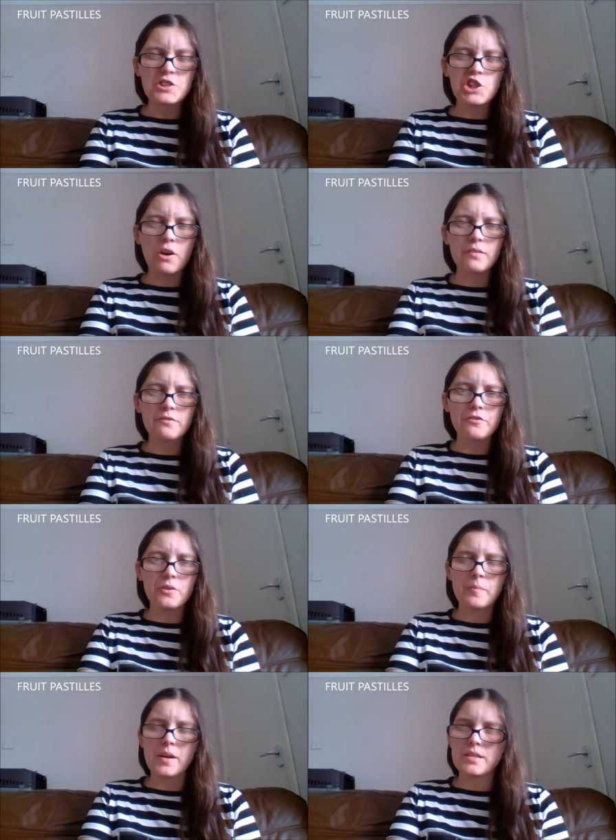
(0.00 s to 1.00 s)
giant
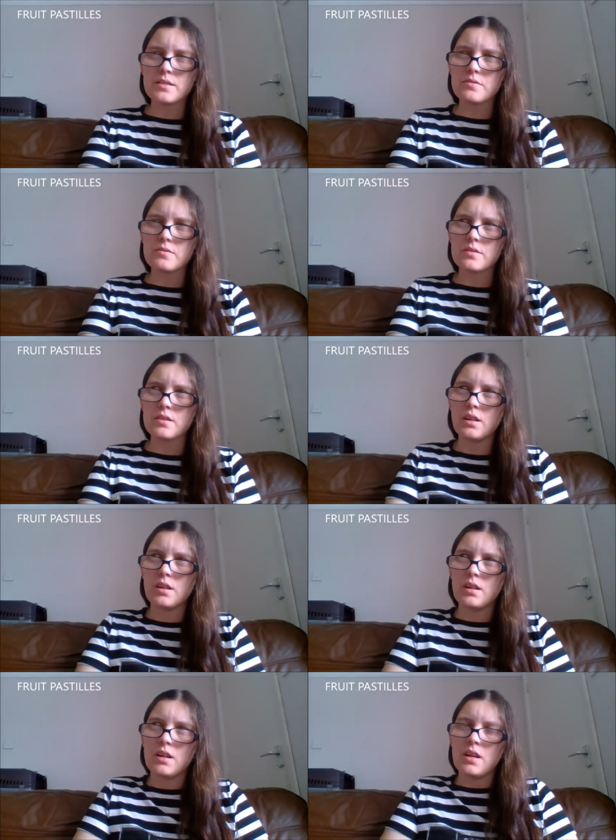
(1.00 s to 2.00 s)
fruit pastels
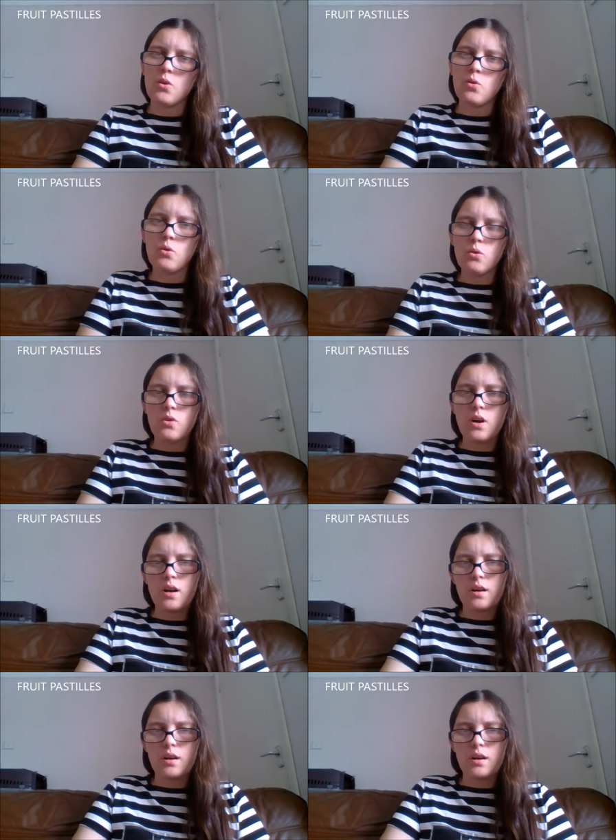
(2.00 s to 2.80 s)
or